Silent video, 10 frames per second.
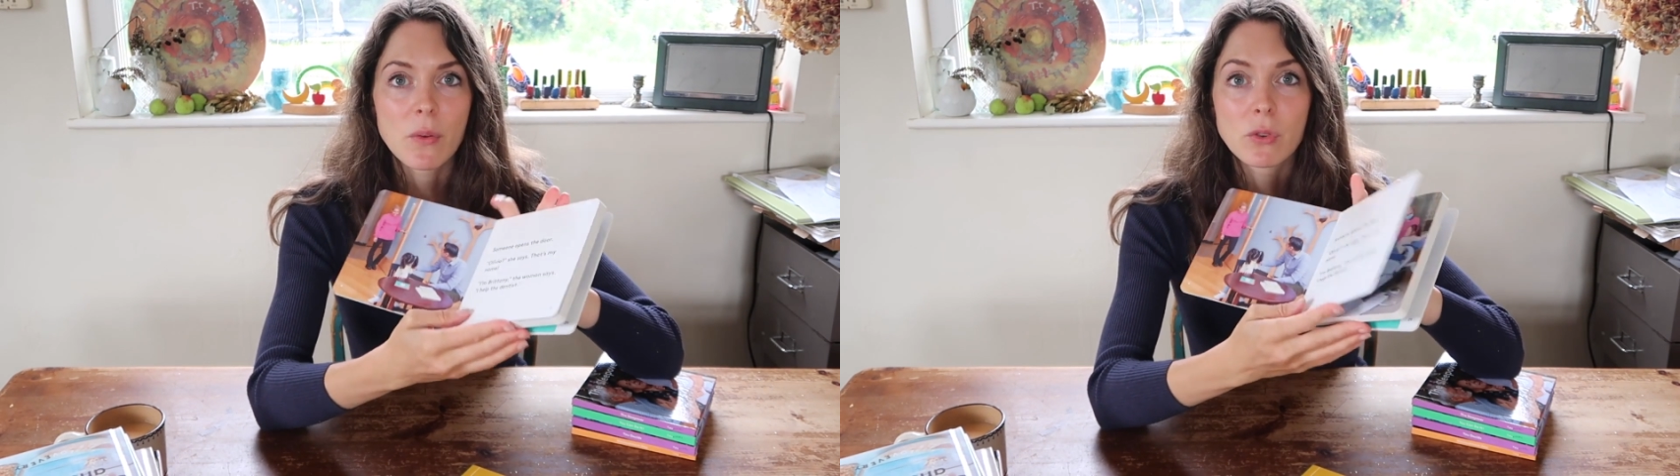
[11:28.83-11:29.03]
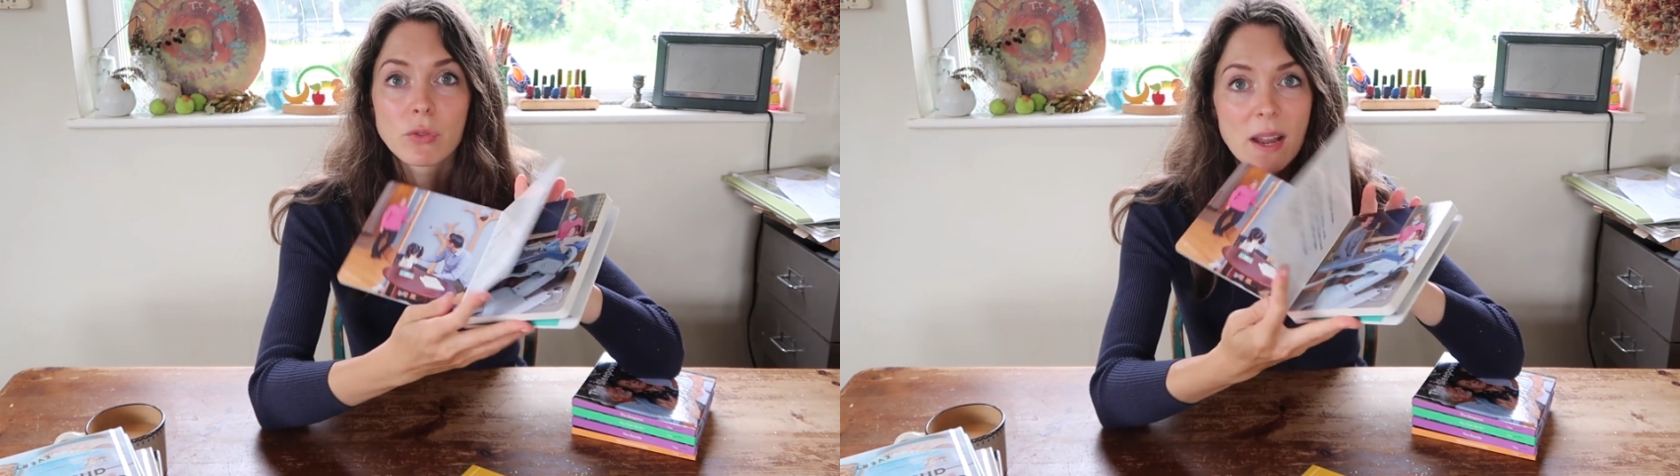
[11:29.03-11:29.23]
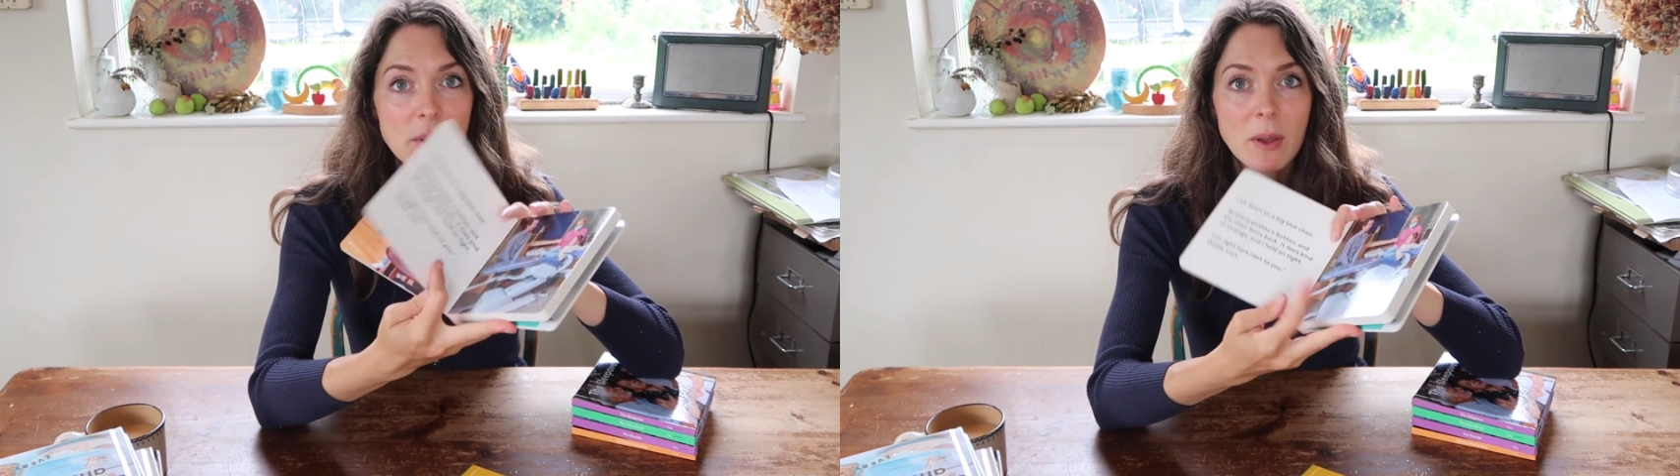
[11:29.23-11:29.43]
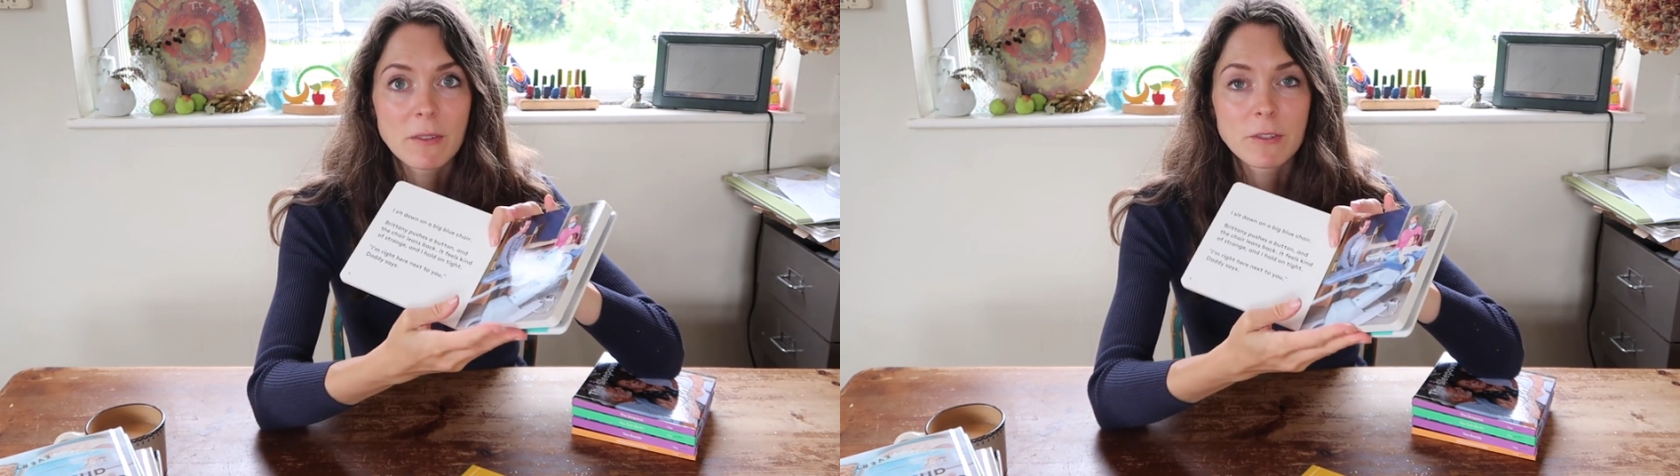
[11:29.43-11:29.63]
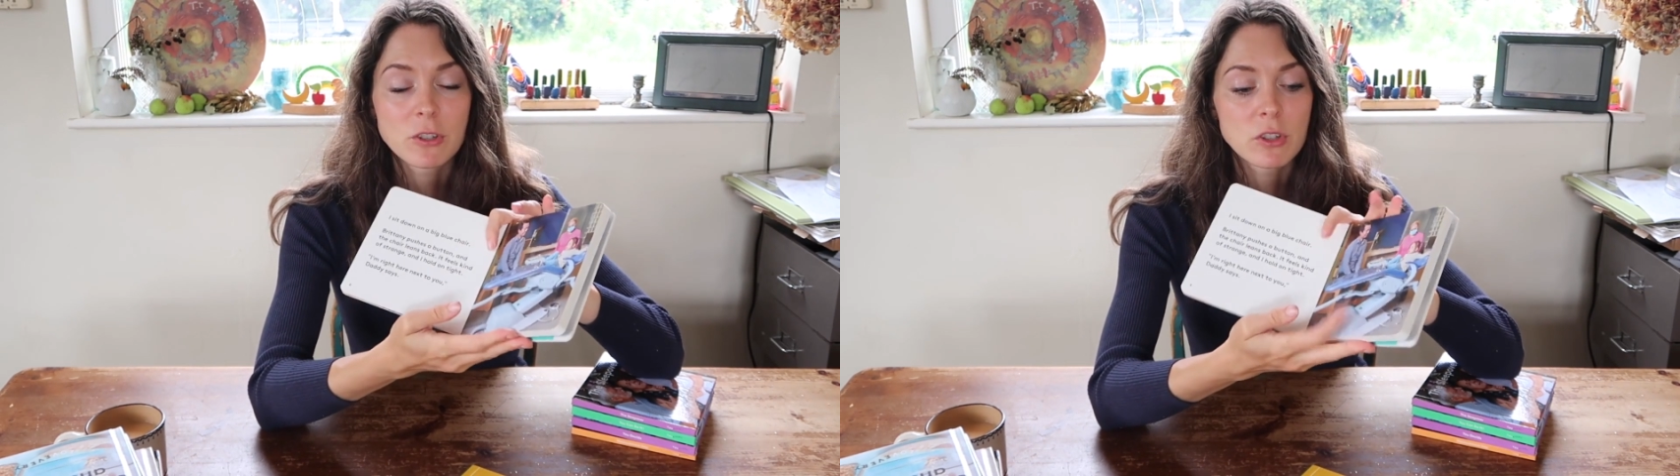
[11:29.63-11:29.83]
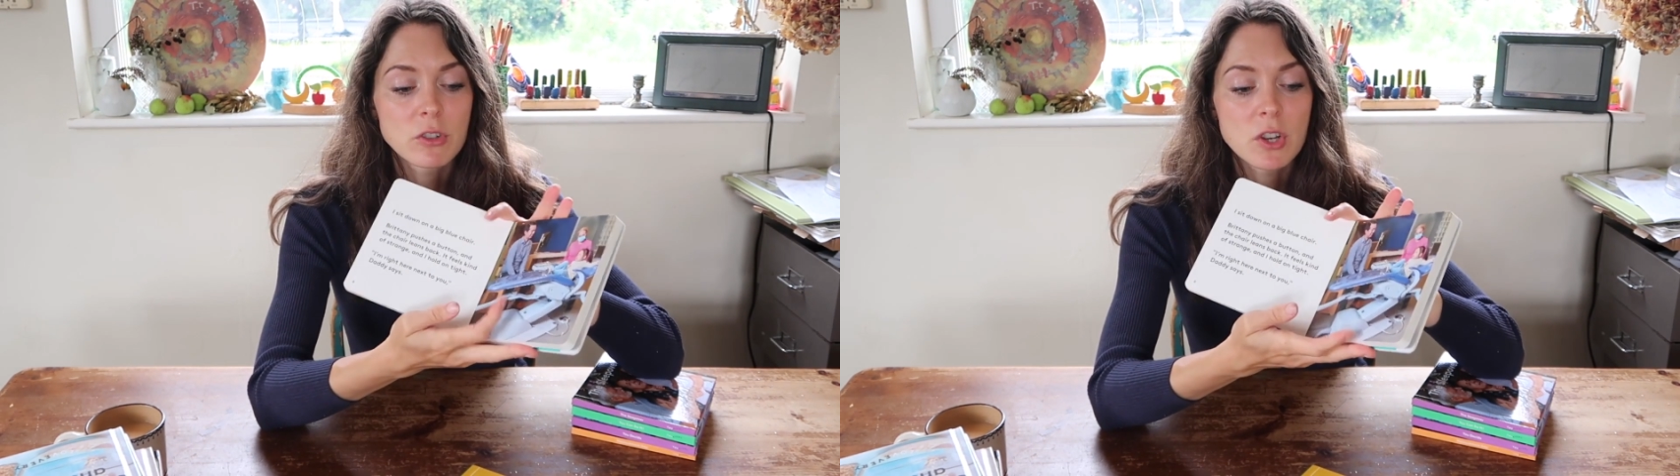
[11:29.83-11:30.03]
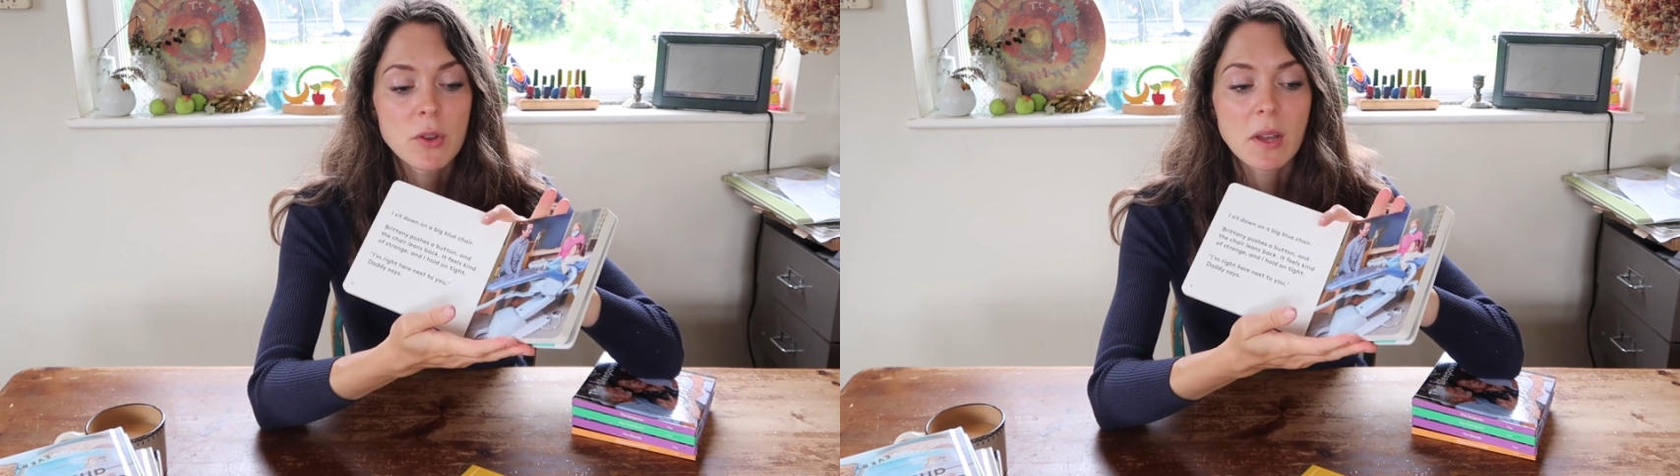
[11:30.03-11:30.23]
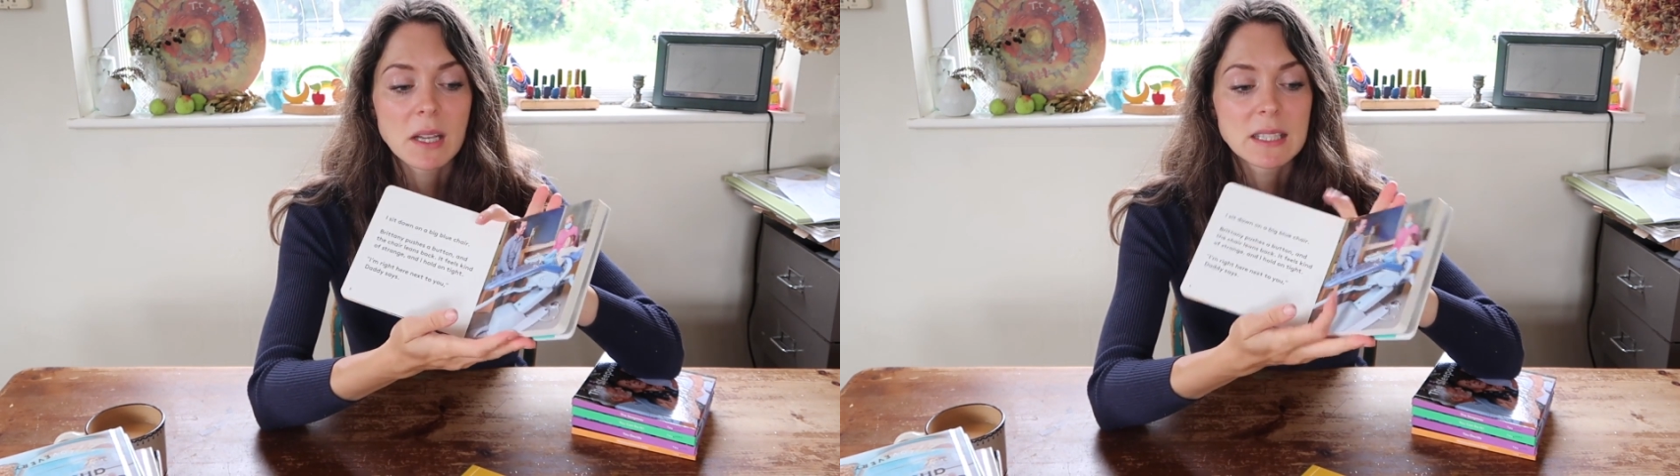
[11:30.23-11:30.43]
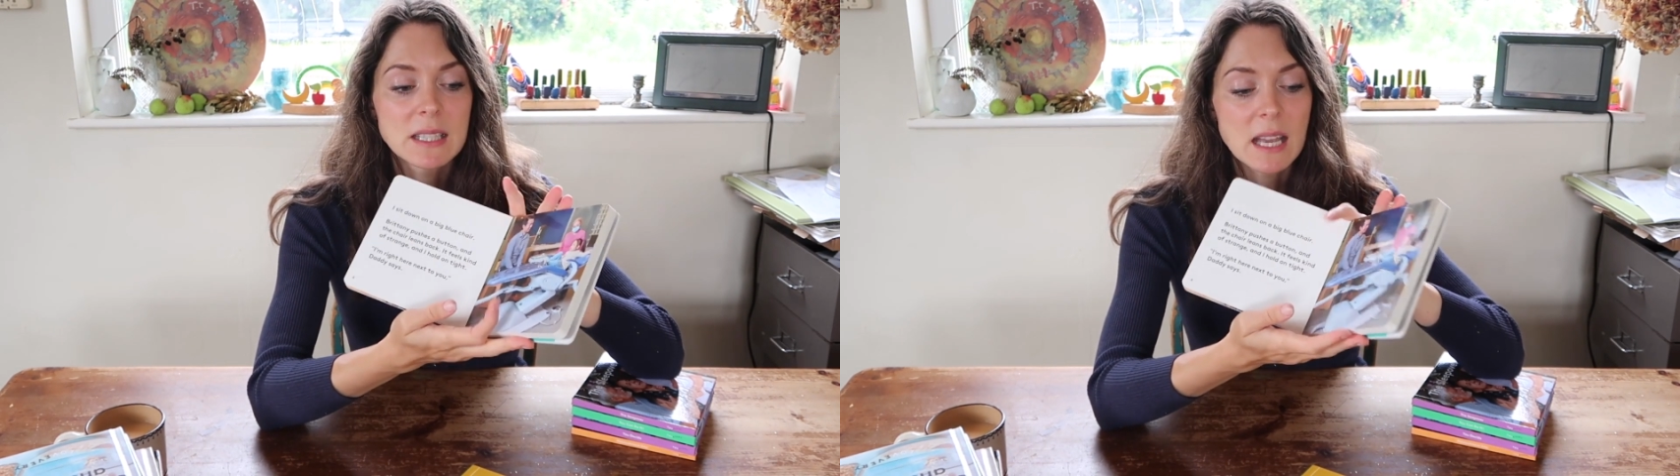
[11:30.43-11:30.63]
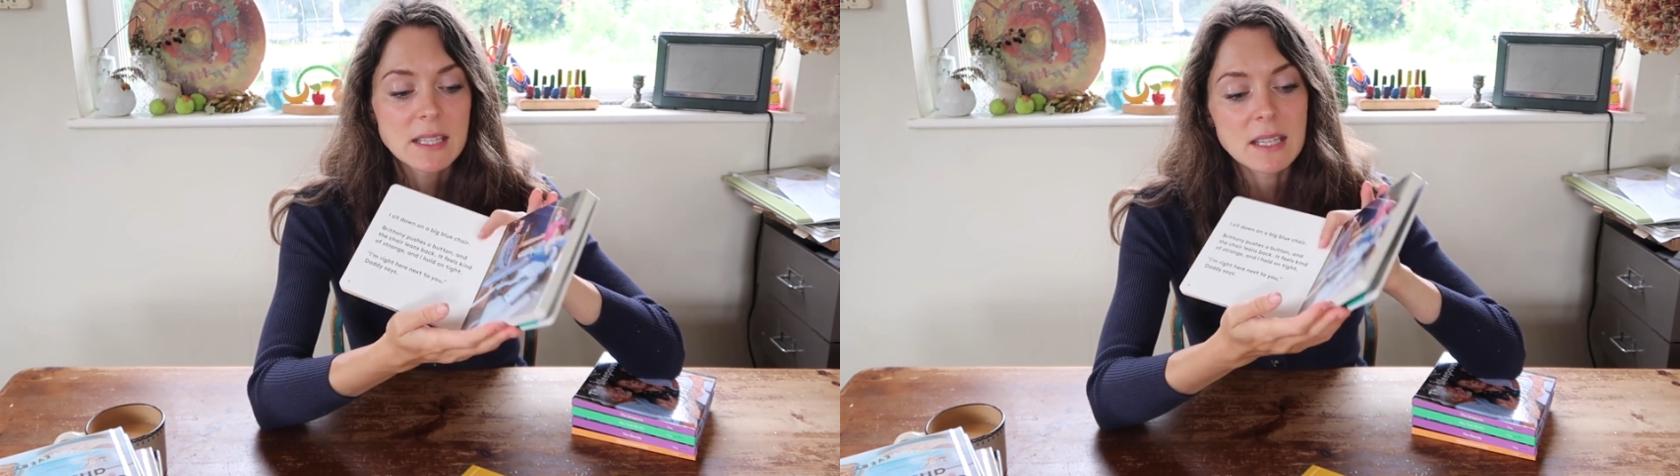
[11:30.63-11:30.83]
great one for children who are going to the
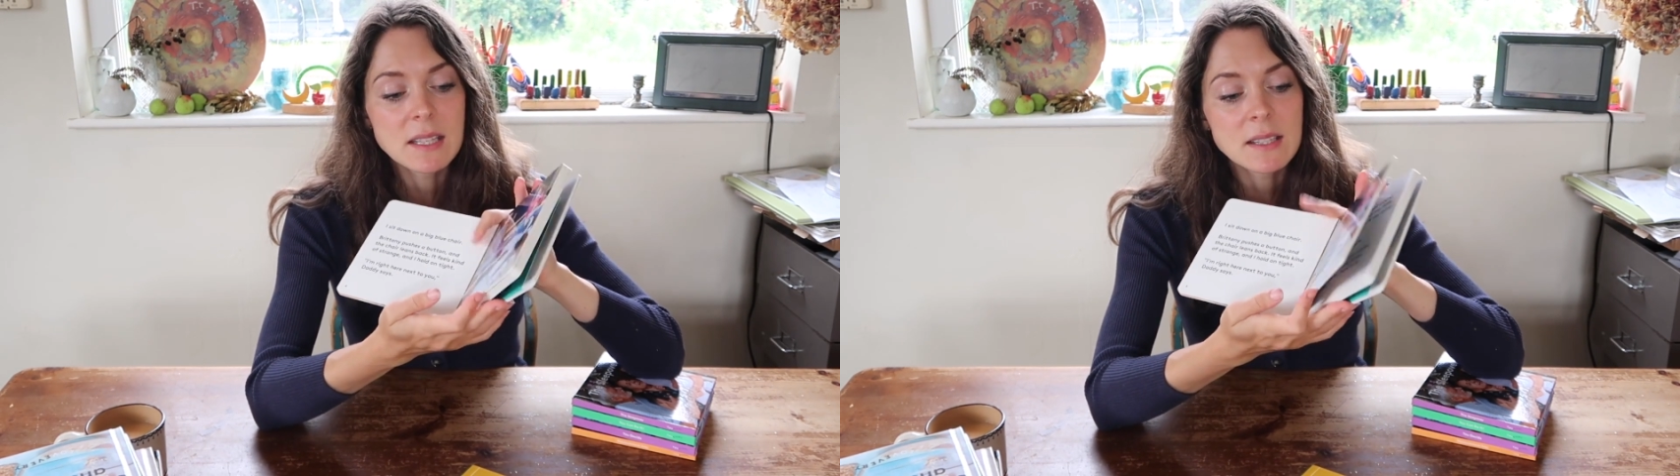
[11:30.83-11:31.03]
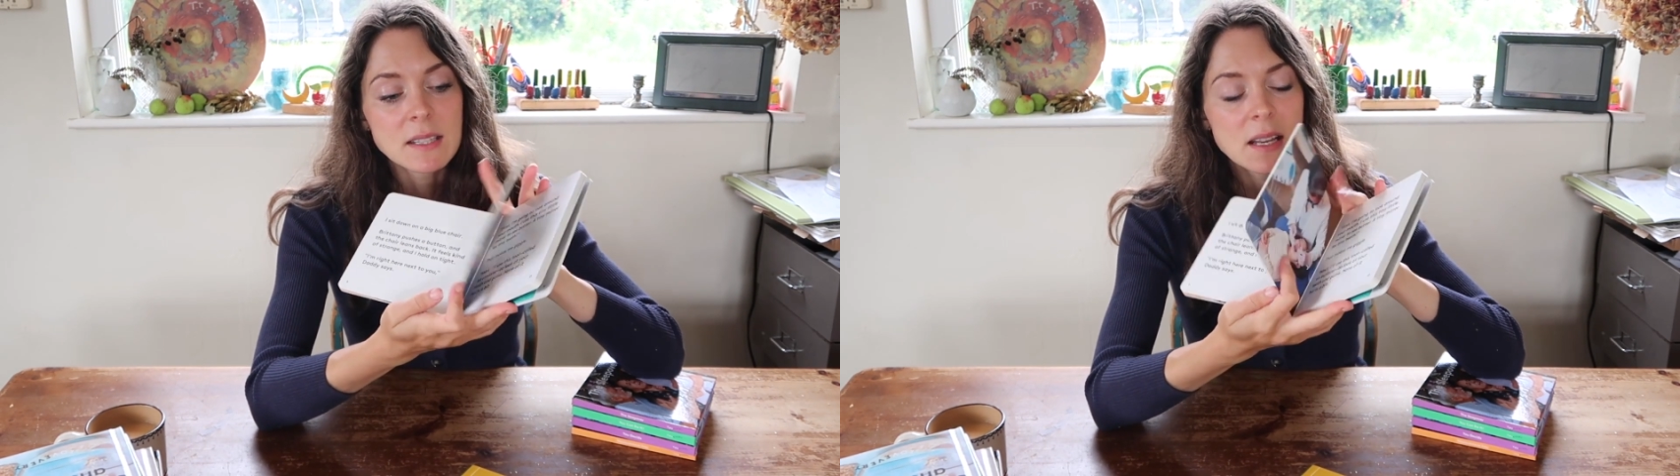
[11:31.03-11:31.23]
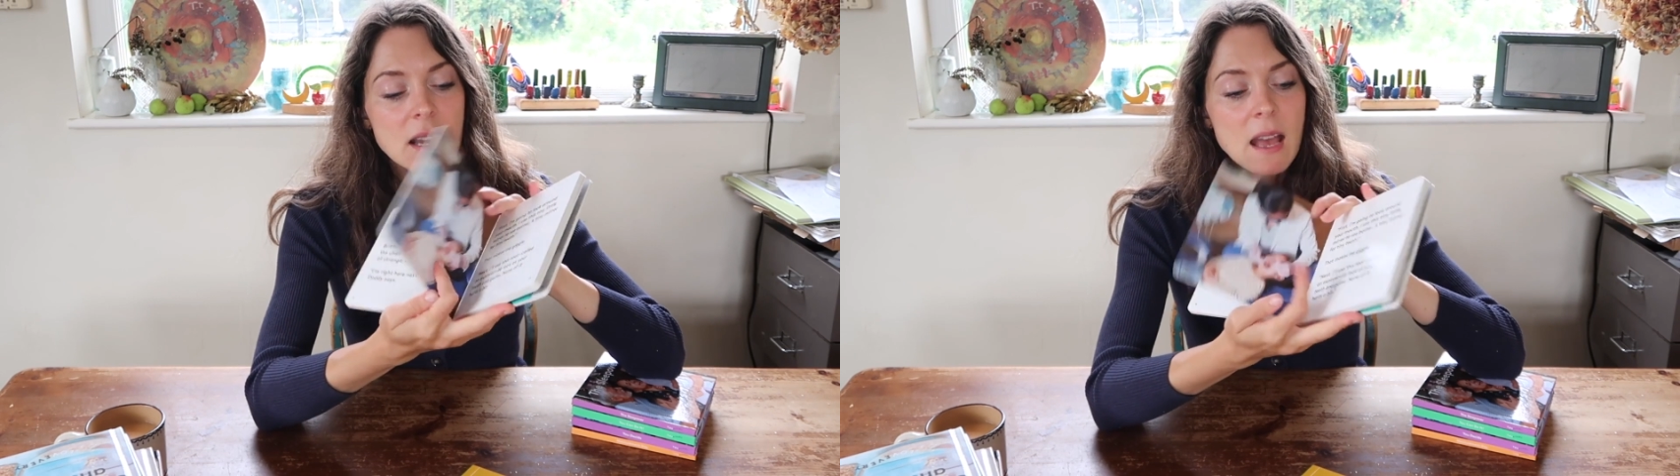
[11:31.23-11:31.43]
dentist.